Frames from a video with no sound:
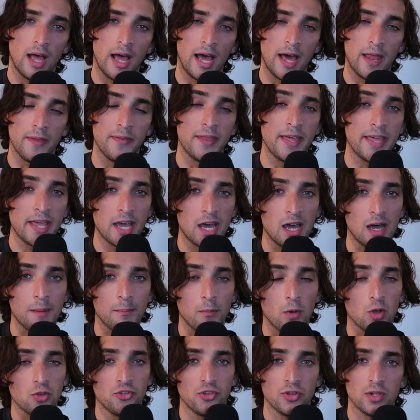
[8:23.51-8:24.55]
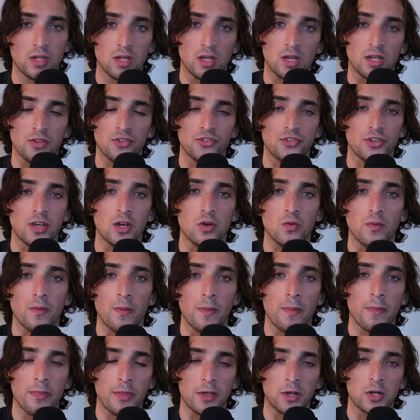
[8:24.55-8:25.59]
and they are modular, so
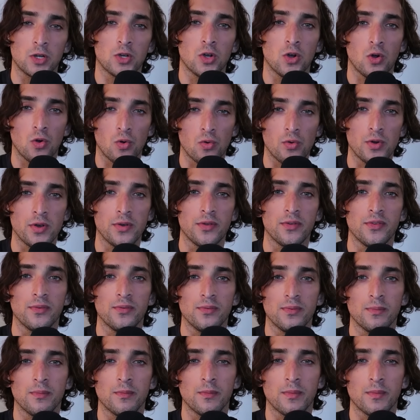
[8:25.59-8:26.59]
the current